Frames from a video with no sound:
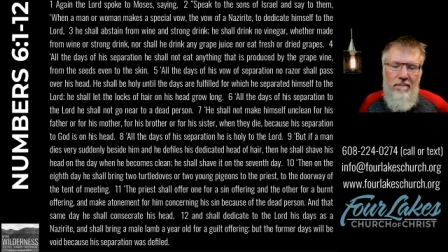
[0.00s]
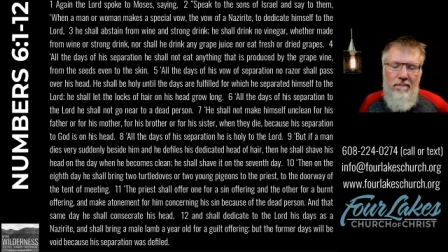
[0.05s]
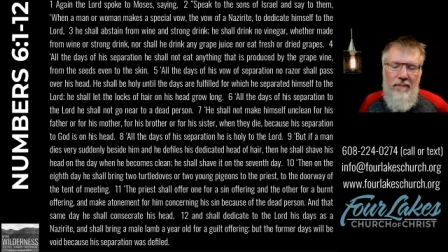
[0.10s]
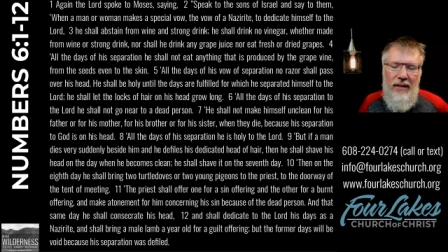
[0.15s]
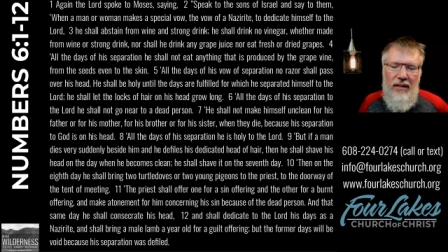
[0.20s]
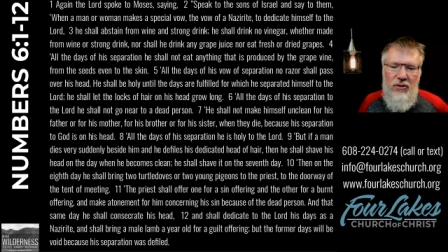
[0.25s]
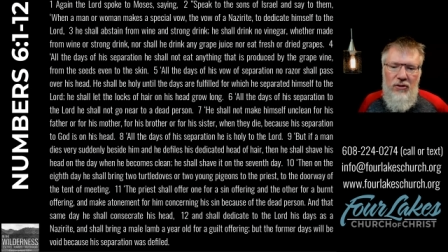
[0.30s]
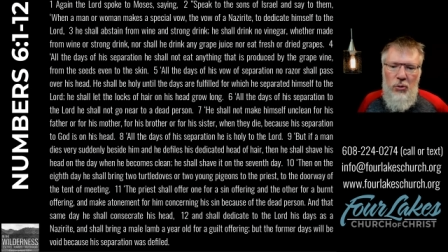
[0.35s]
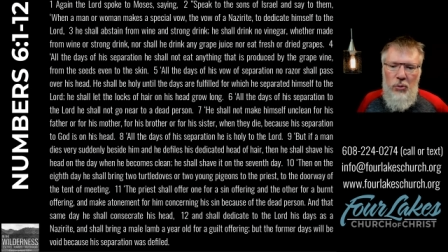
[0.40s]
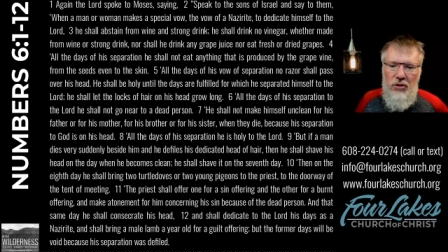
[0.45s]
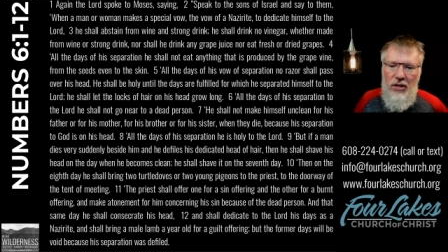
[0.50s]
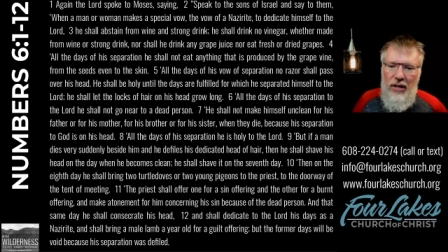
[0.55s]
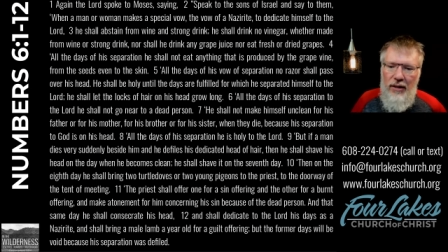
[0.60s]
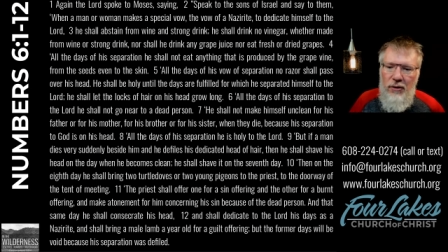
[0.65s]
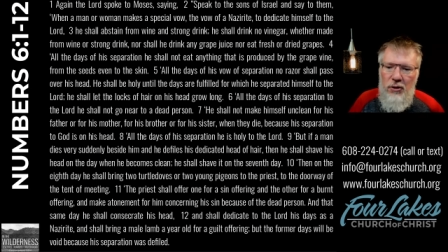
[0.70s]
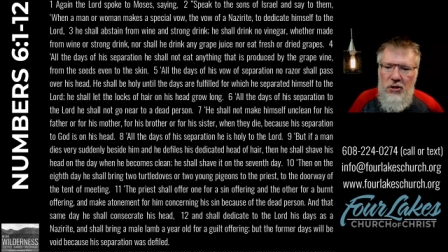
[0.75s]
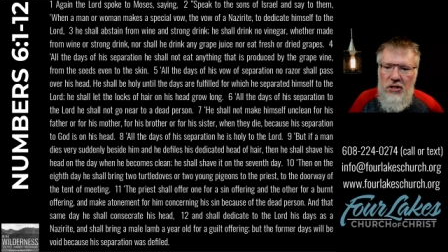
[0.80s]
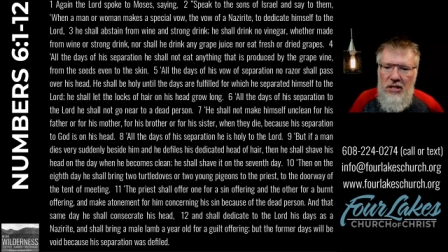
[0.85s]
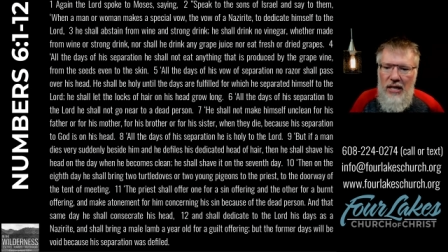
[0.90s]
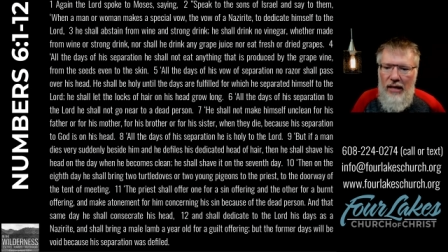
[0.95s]
And so as I
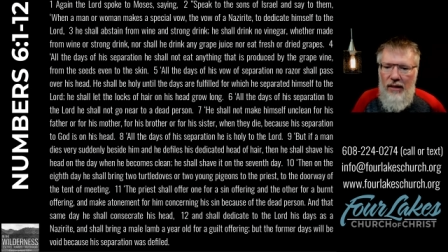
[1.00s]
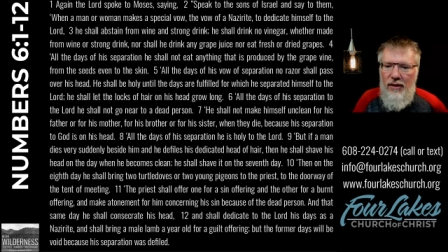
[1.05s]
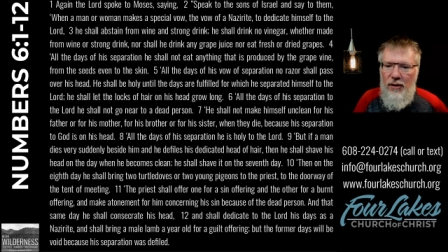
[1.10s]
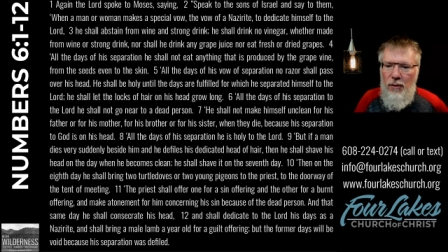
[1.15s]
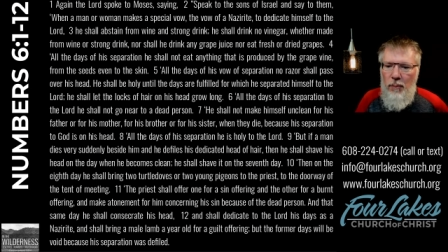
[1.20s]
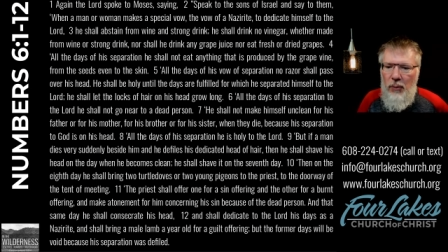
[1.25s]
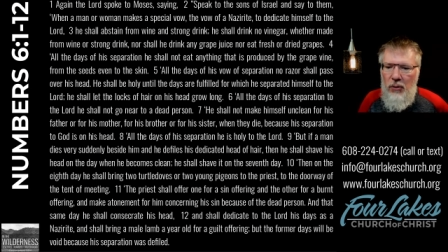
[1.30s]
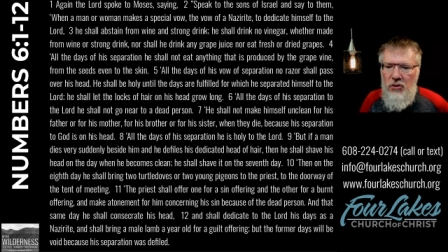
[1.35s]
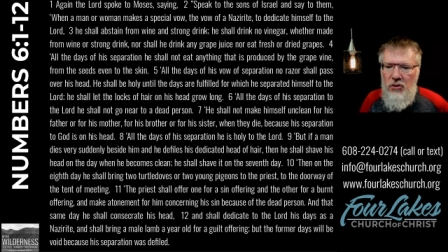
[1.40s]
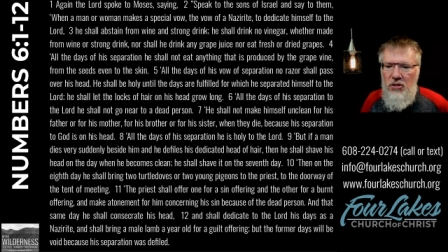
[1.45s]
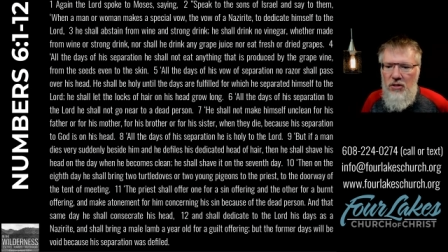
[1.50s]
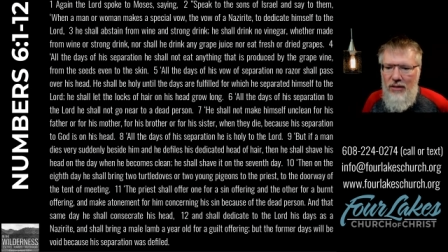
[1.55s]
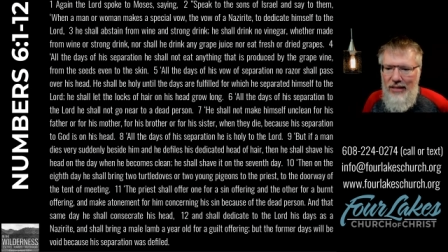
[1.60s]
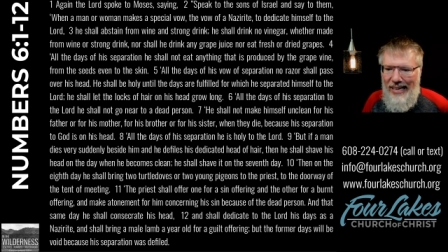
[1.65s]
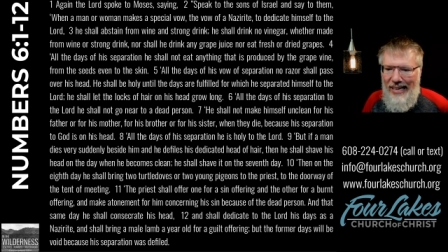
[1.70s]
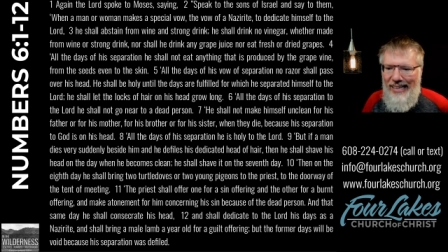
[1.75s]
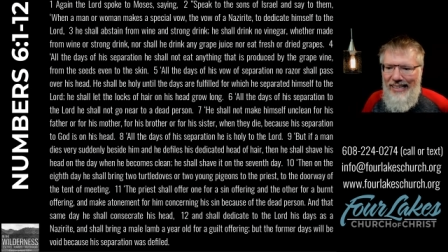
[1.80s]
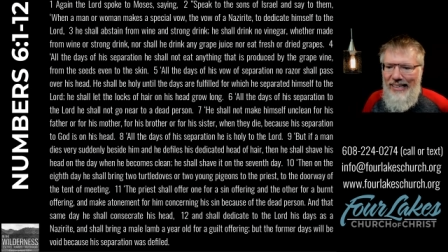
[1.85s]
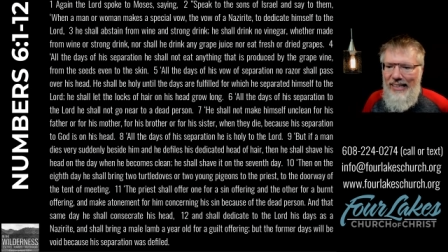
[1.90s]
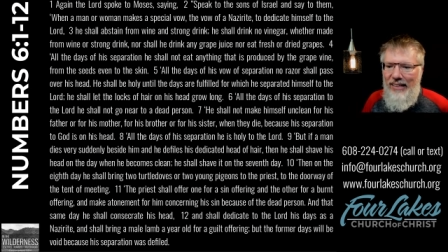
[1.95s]
understand it, the person
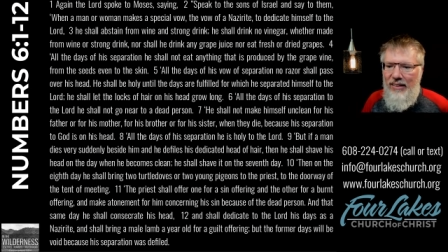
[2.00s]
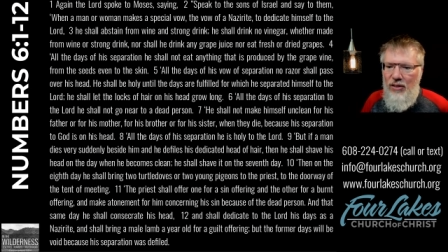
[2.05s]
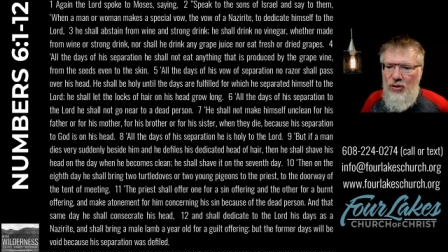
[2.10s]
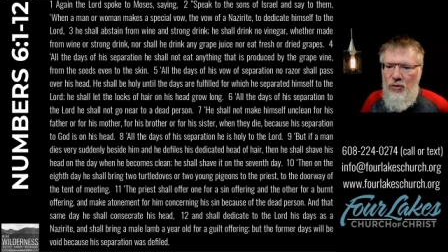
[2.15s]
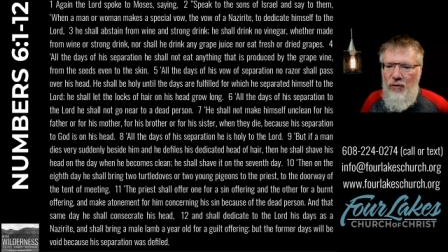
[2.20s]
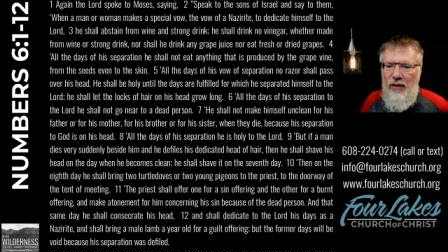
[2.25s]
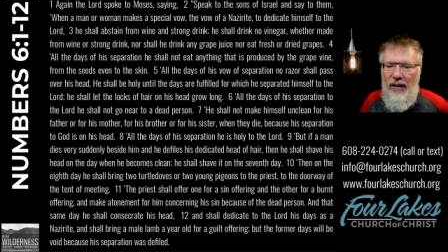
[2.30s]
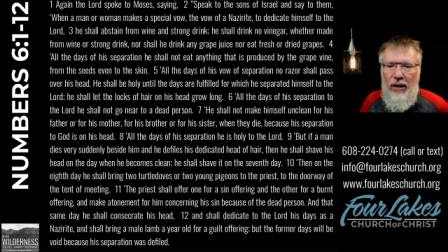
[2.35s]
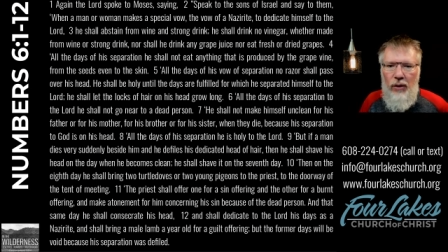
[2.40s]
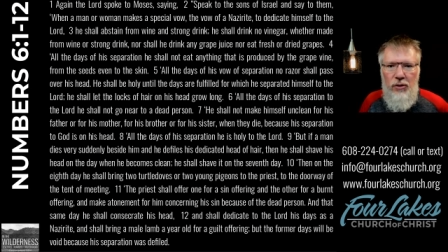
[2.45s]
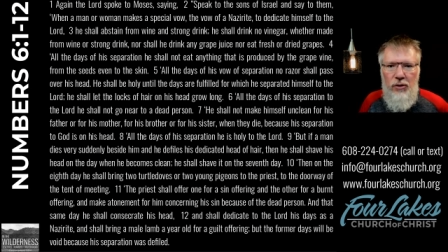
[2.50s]
taking this vow